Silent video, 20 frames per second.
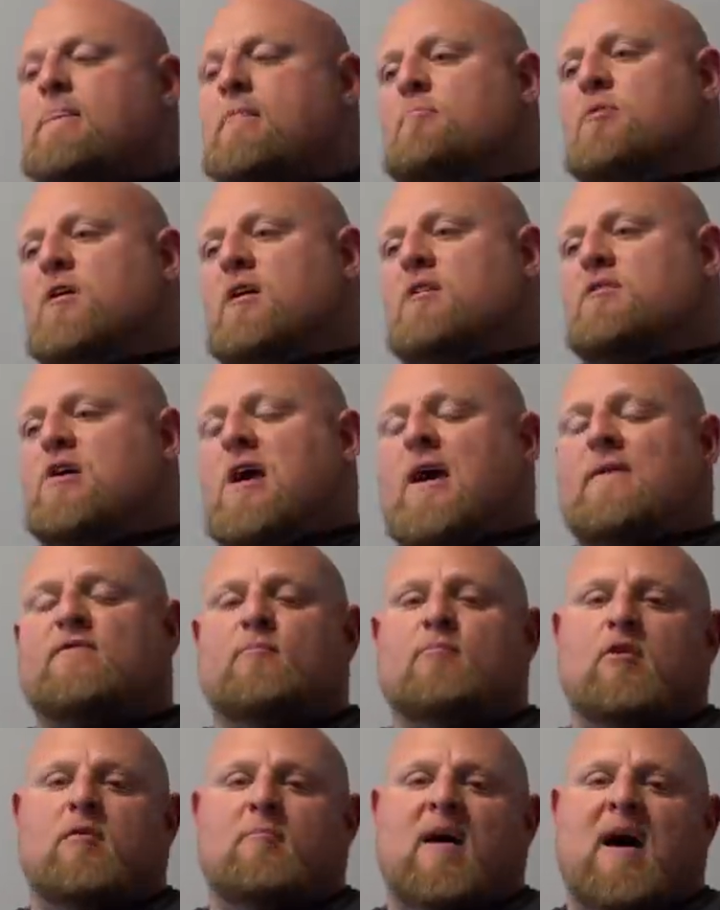But you have to
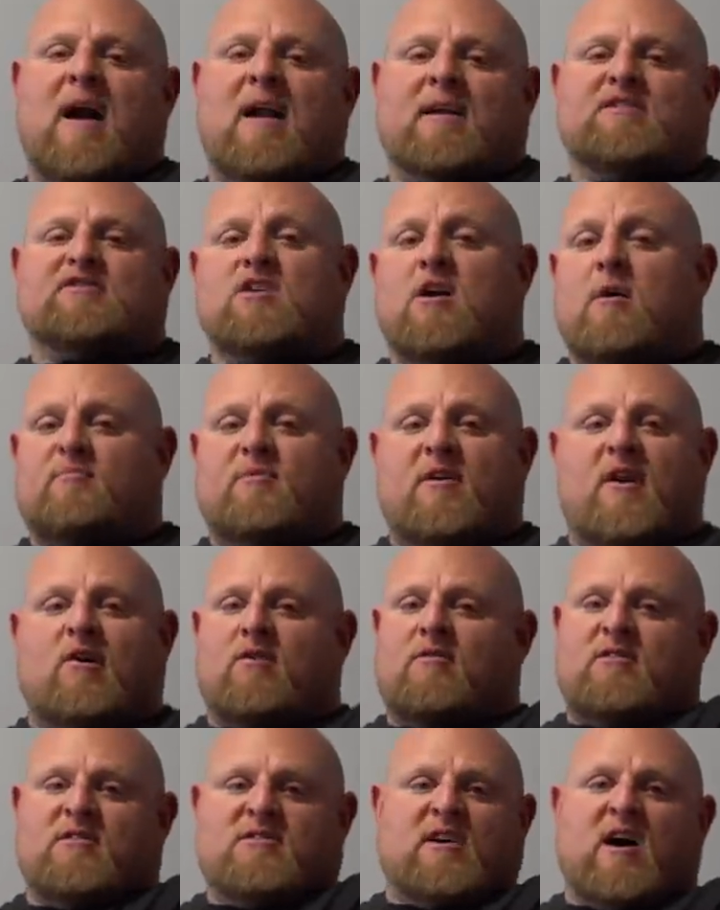put Maddox up there
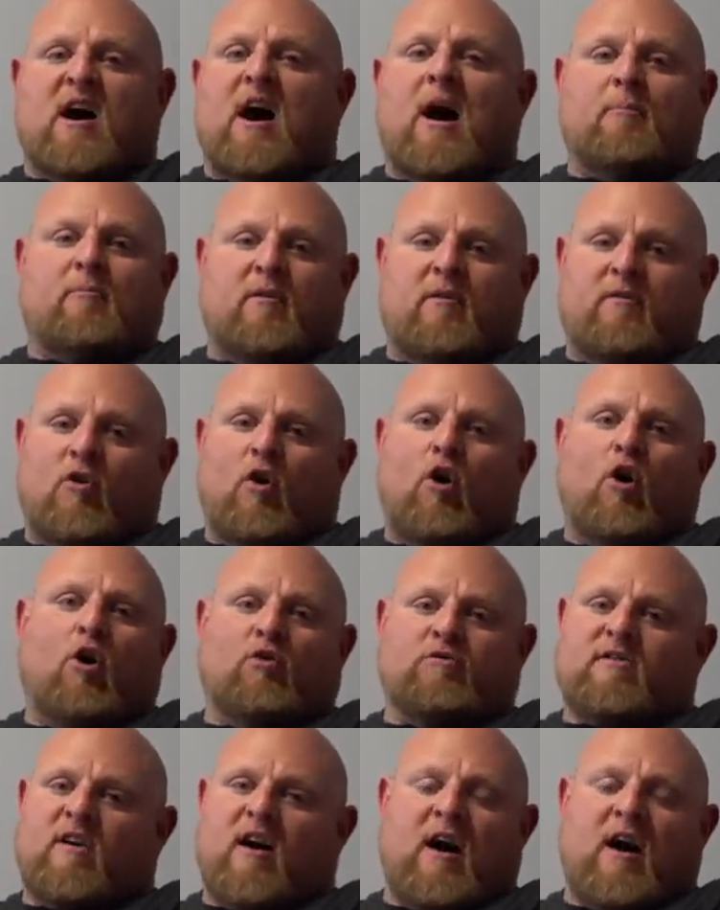in the top of
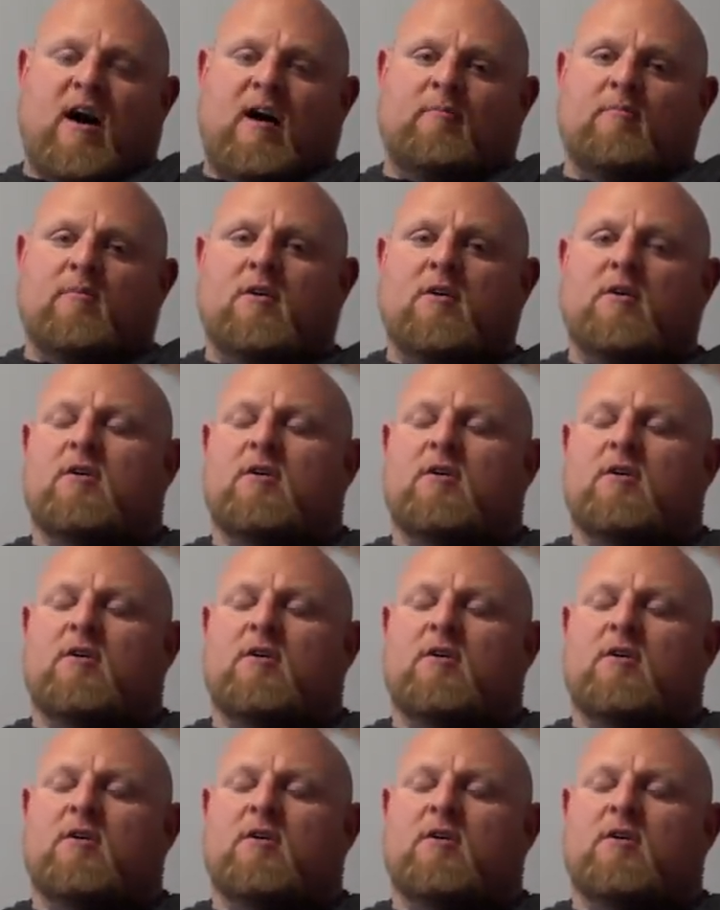all time.